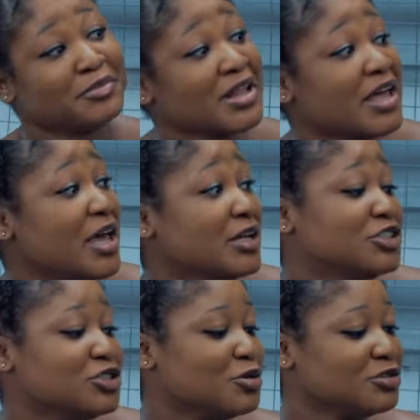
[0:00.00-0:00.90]
But I heard
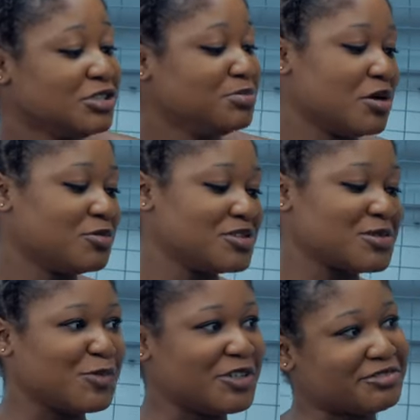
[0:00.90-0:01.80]
she turned him down
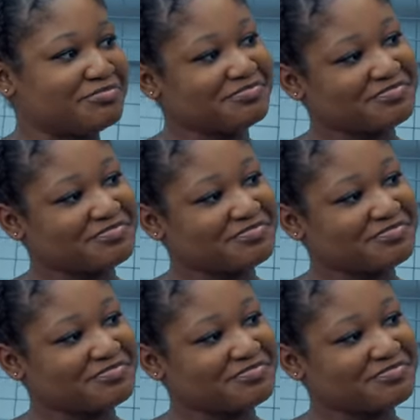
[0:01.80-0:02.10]
this morning.